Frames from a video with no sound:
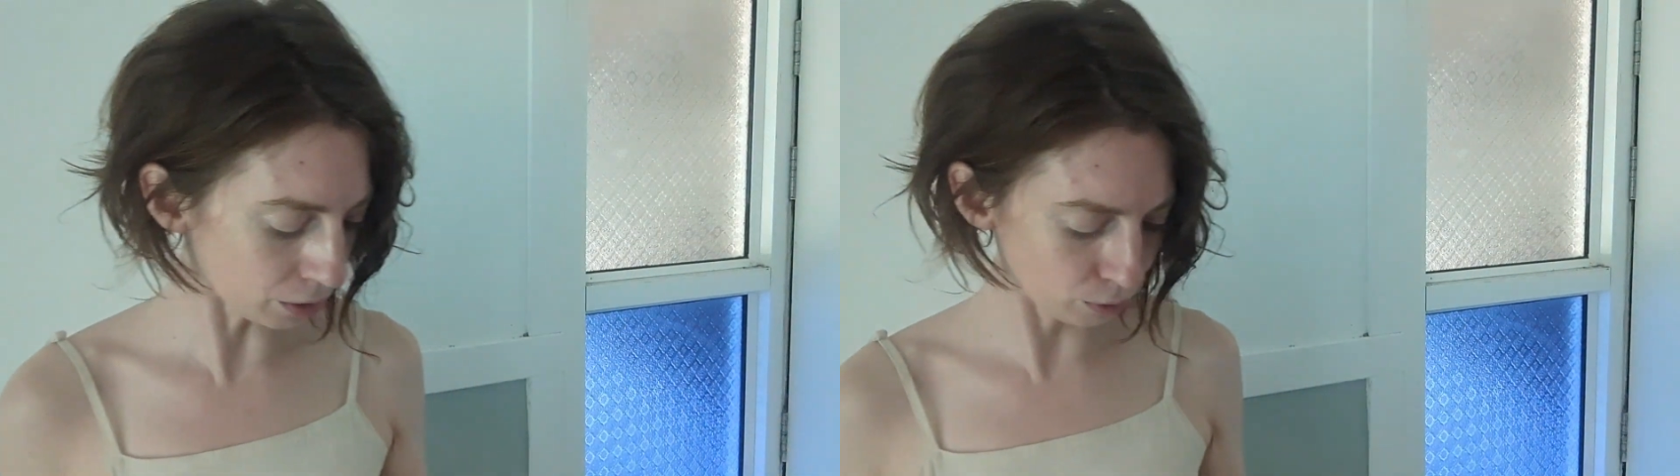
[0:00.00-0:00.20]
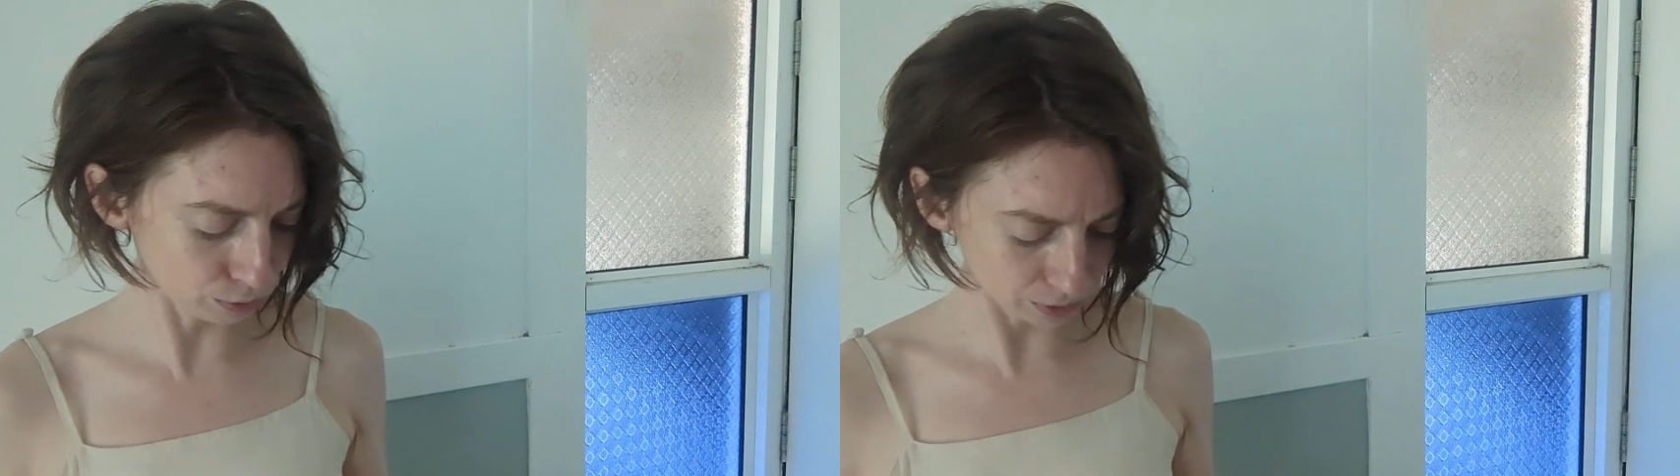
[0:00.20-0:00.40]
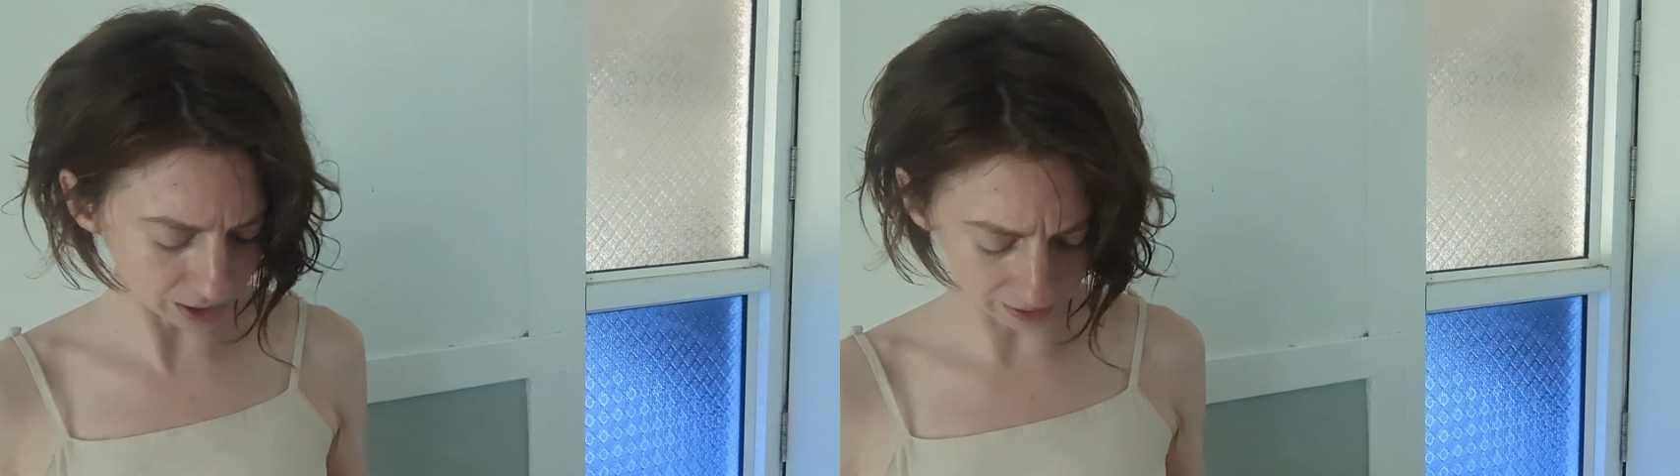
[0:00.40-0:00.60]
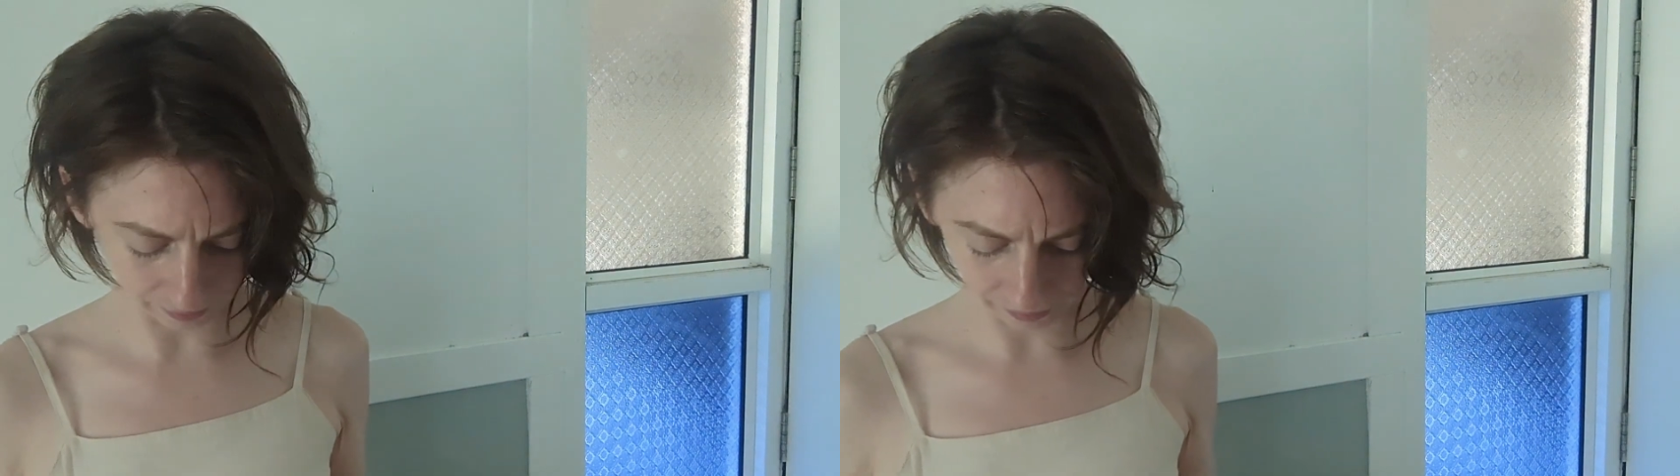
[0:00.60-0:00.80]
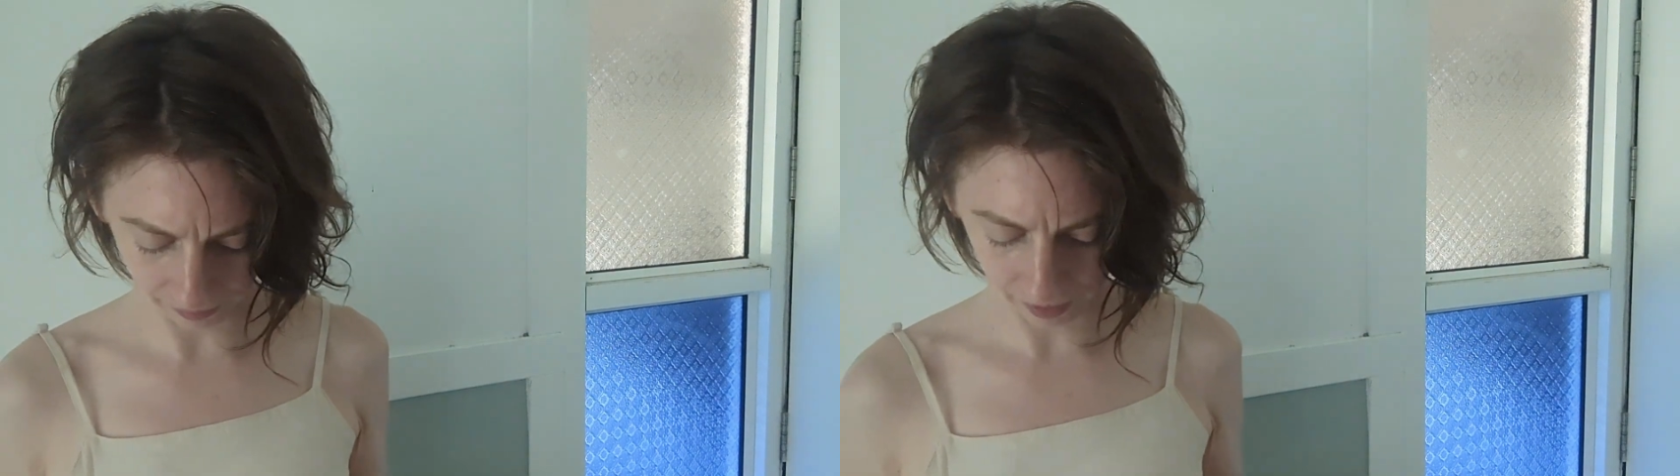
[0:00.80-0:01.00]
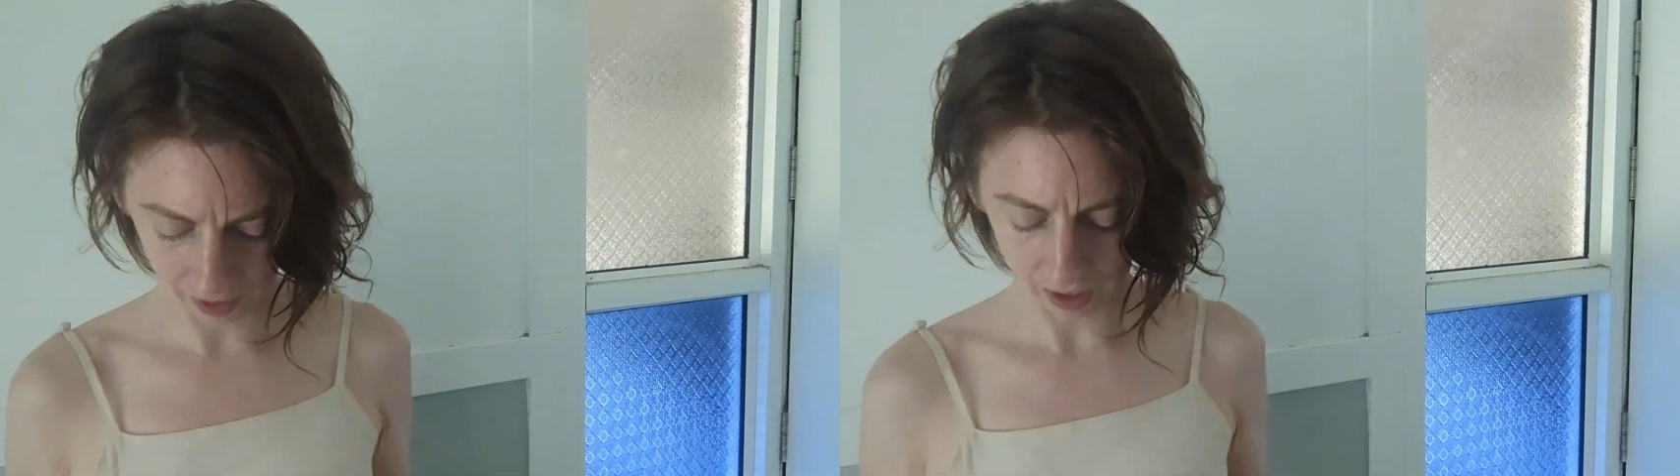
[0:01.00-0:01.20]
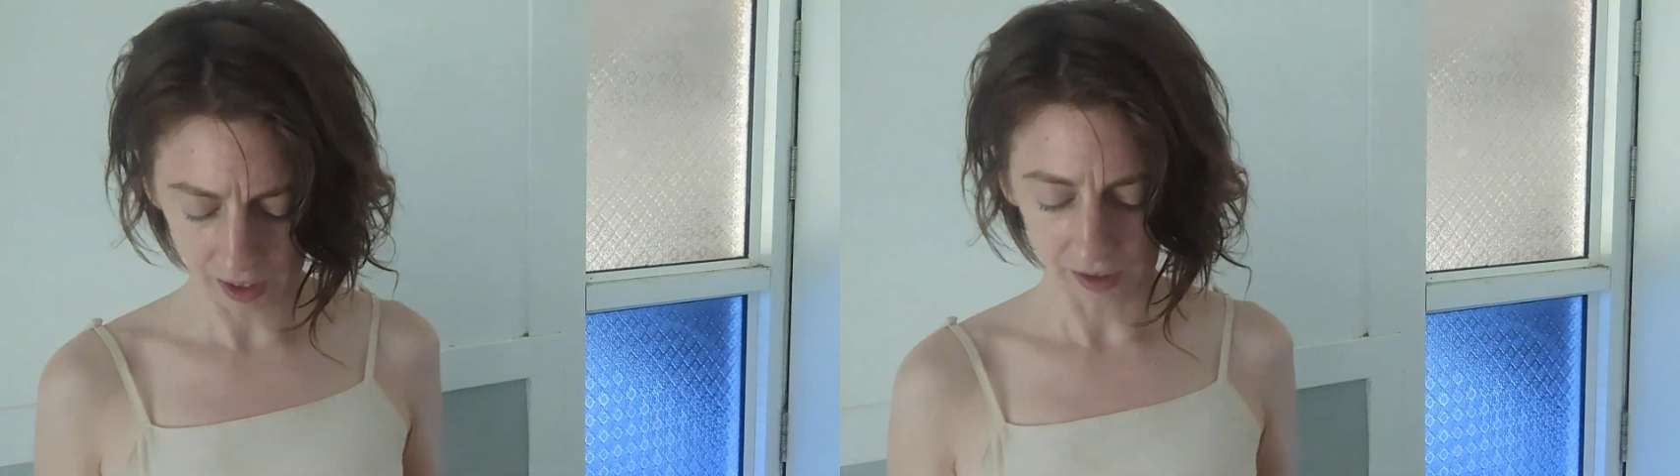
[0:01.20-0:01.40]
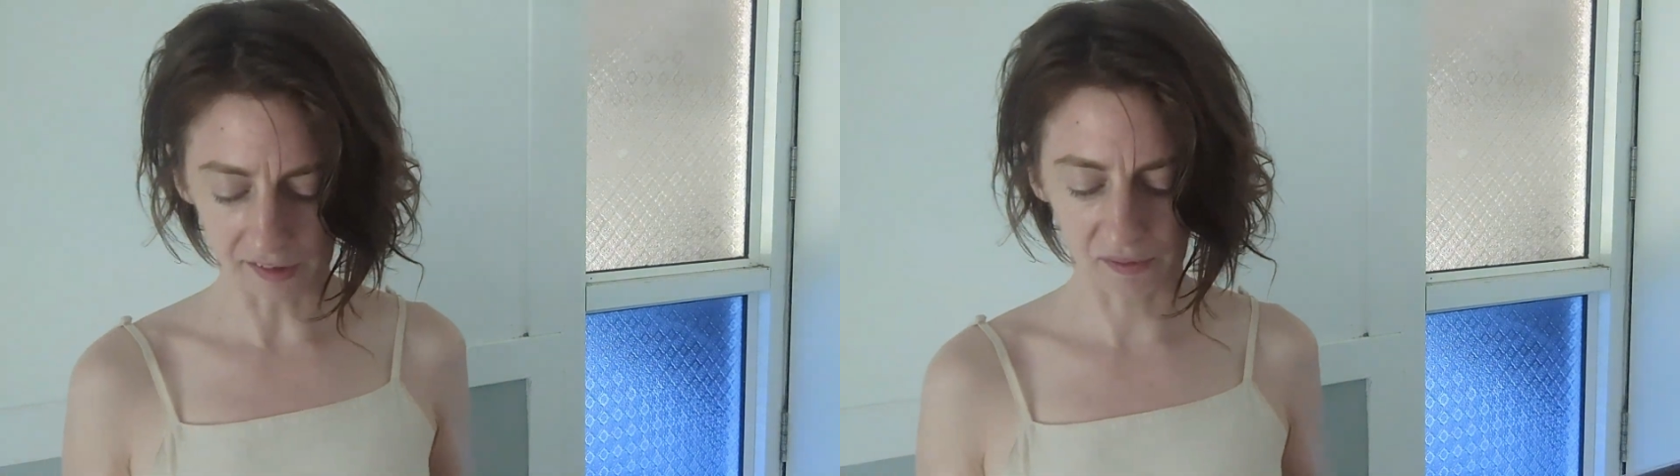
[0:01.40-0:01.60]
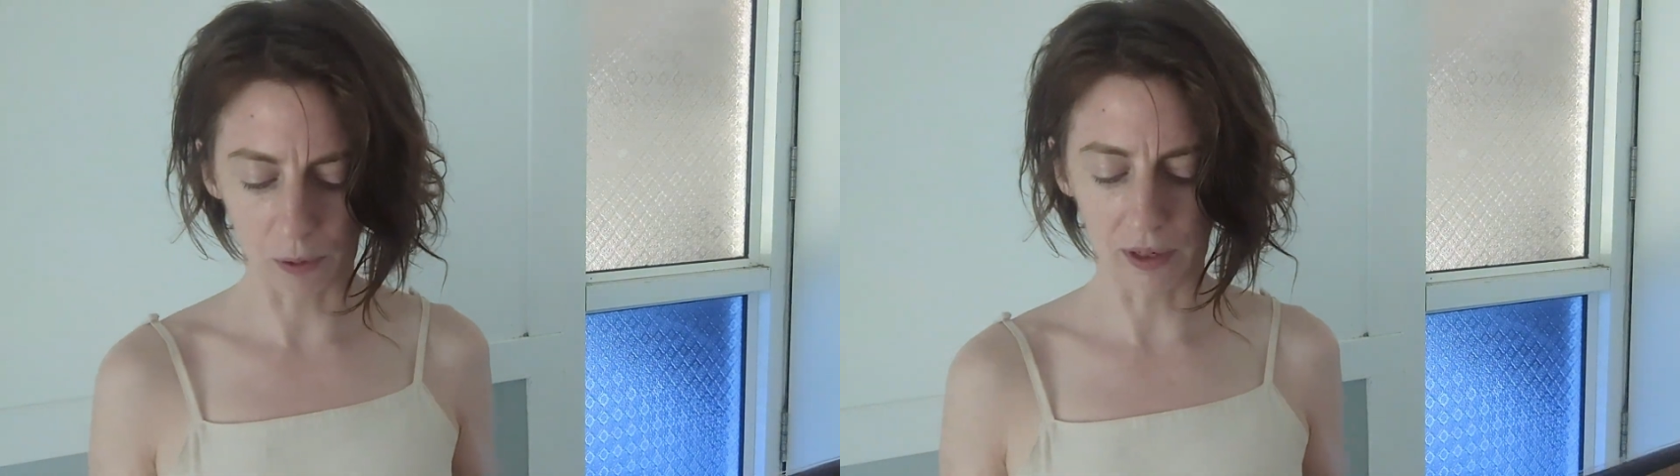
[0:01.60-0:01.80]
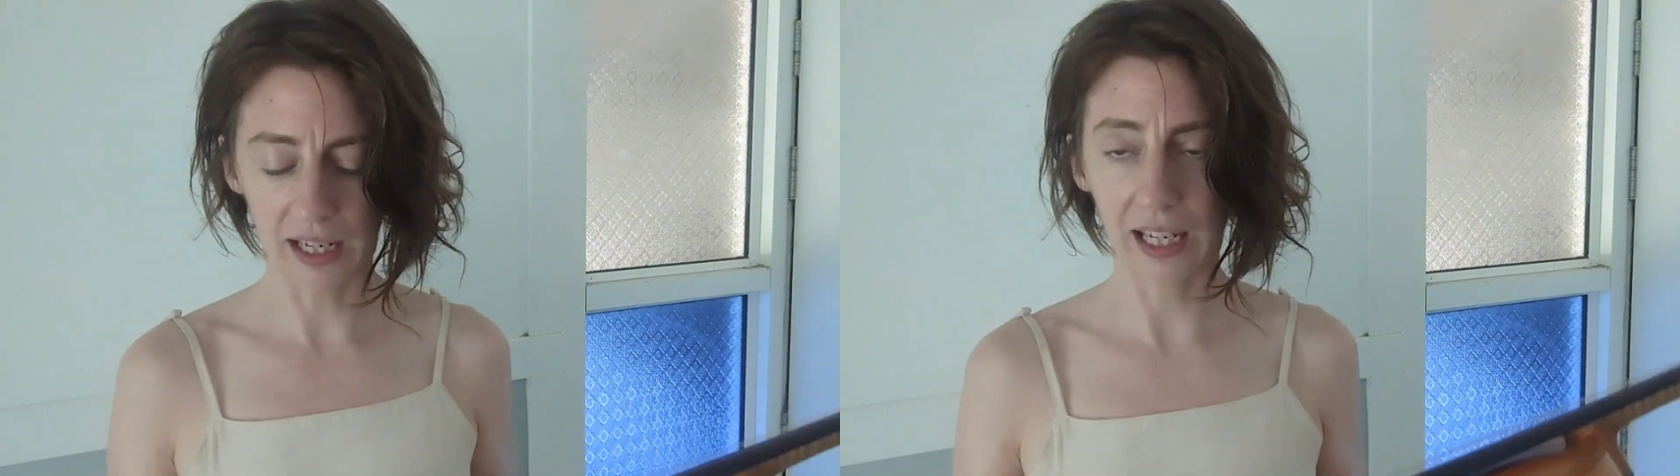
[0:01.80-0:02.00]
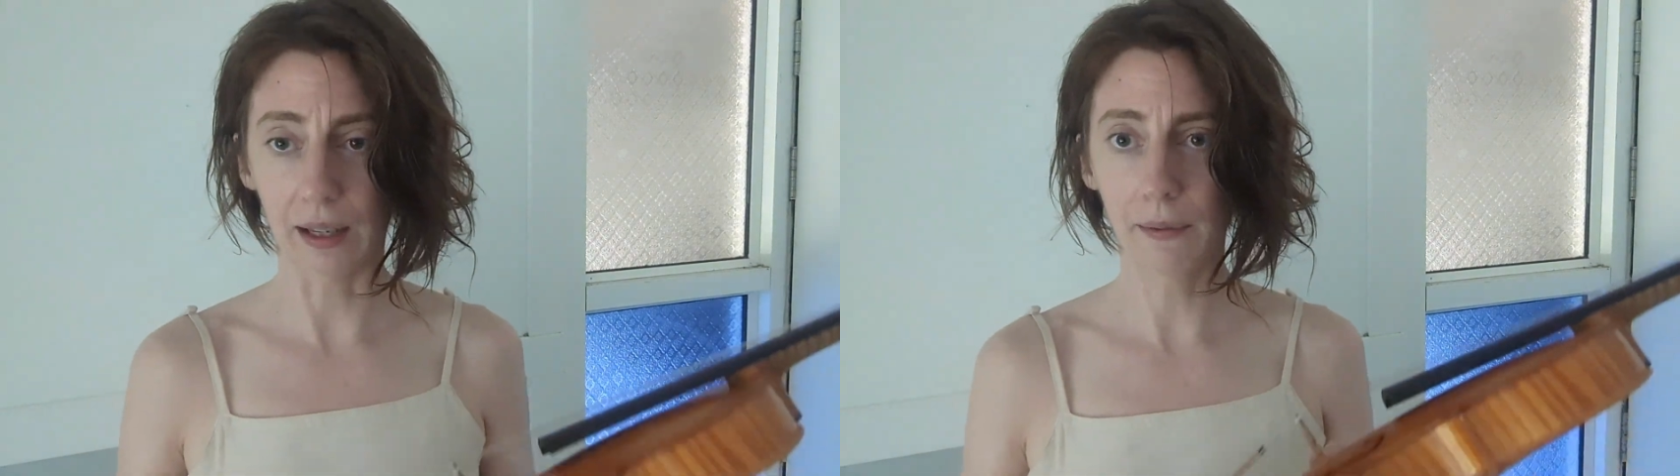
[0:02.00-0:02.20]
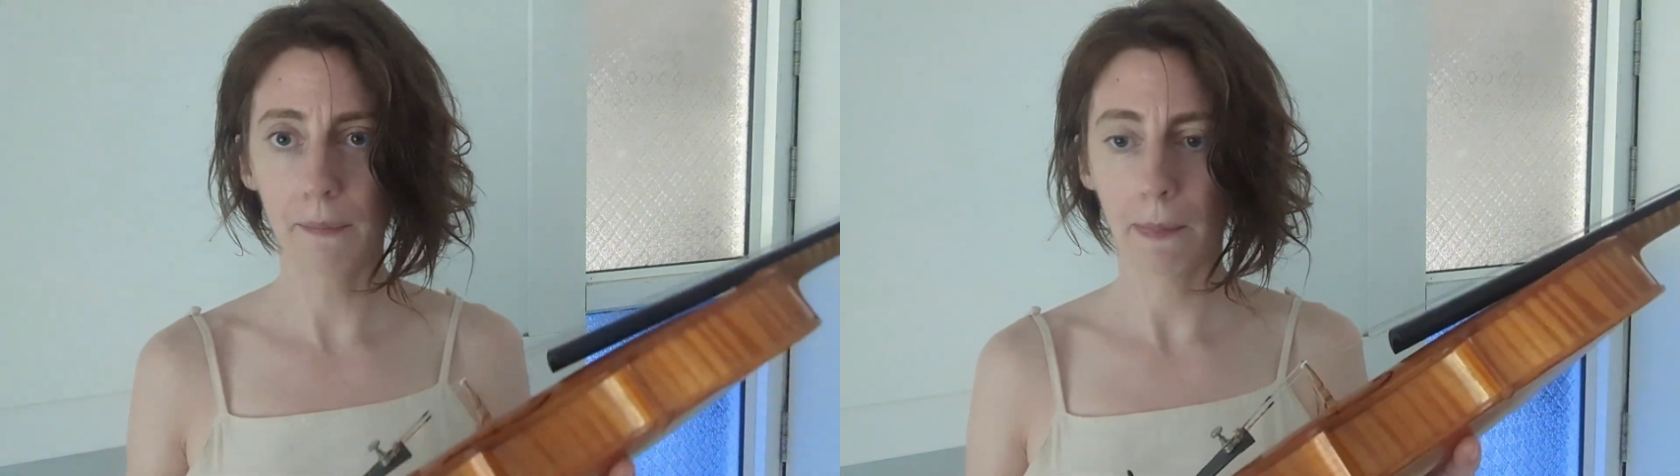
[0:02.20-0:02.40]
all right, this one here,